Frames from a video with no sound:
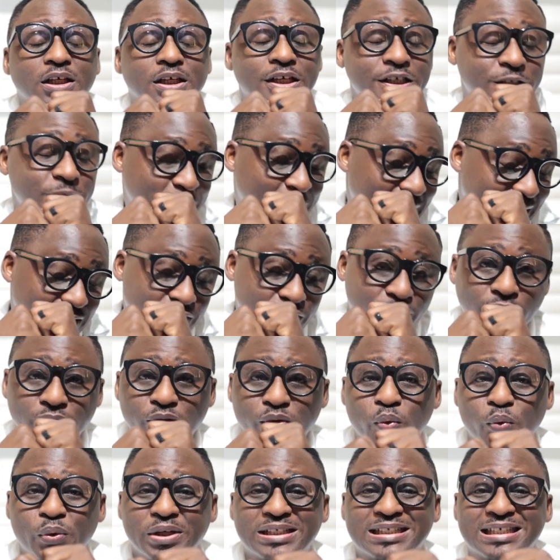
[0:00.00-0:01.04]
Inspection
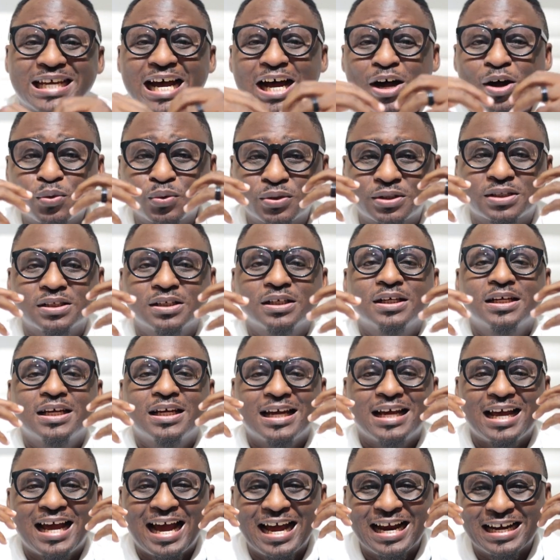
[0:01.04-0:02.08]
without
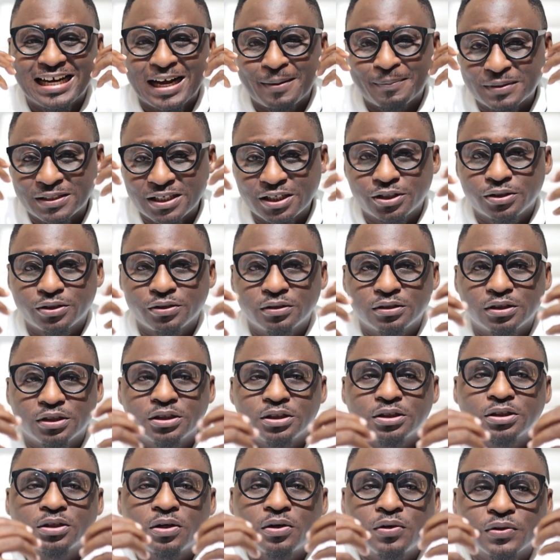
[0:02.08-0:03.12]
adaptation
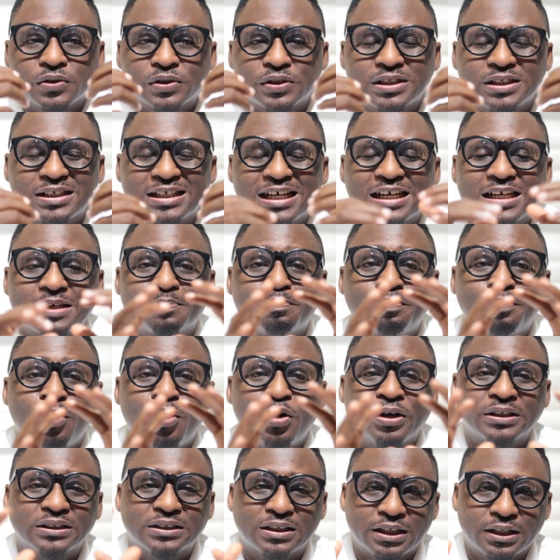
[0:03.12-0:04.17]
is considered
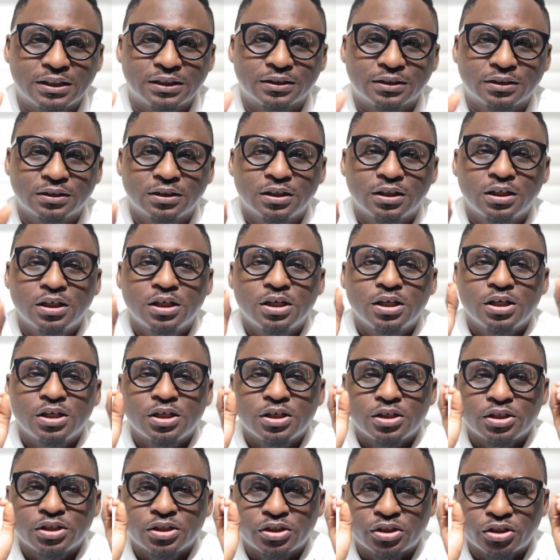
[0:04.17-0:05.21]
pointless.
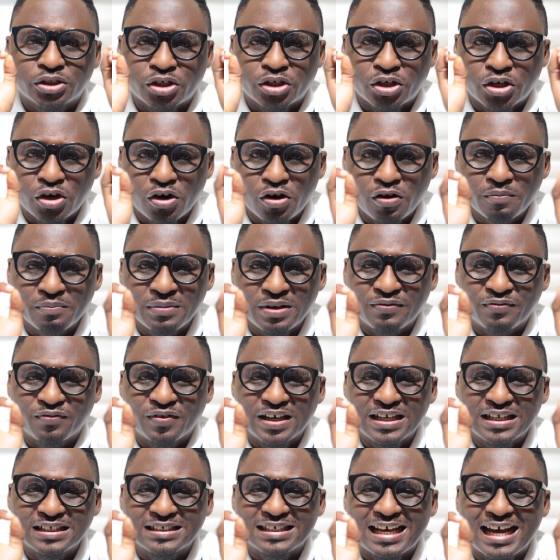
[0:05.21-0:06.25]
Scrum
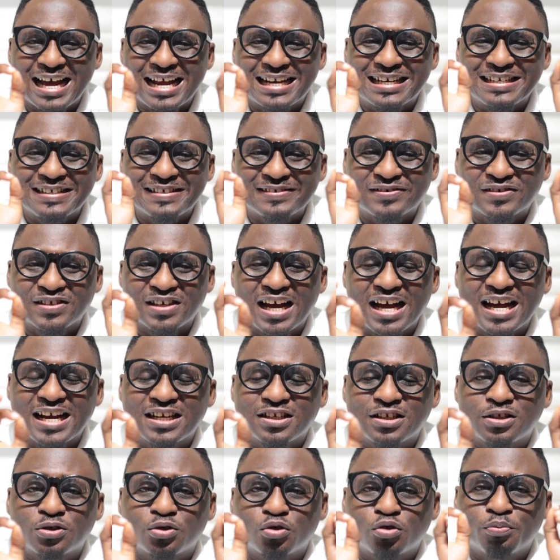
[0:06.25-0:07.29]
events are
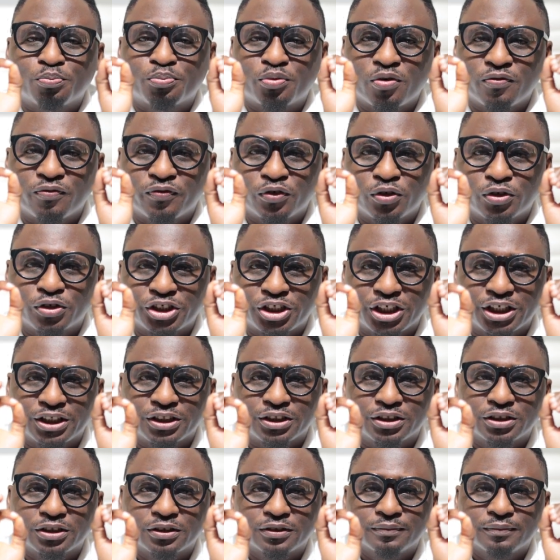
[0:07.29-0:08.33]
designed to provoke
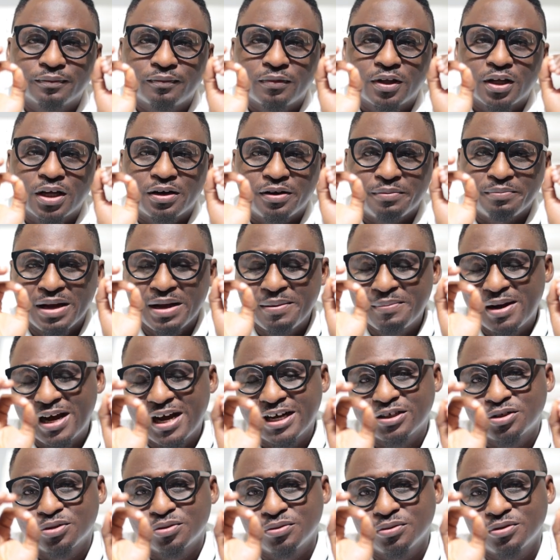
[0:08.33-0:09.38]
change. Remember, I
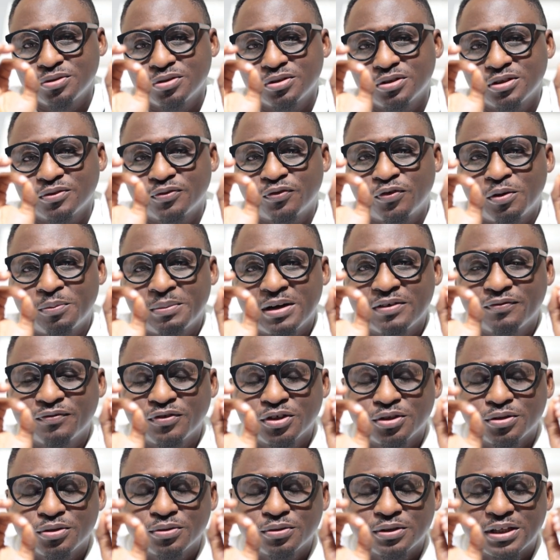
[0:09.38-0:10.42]
told you in the former
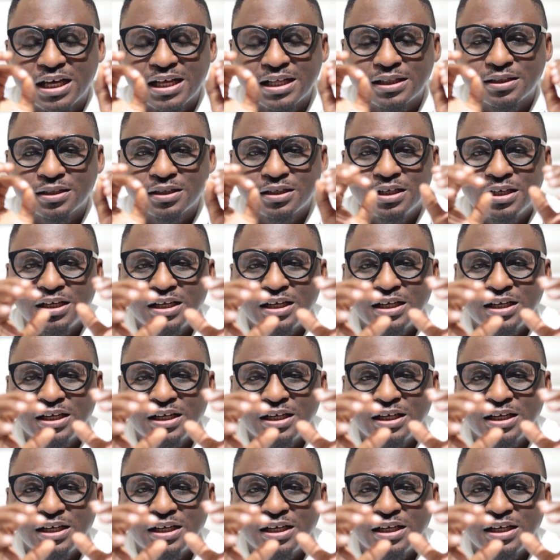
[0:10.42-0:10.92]
video that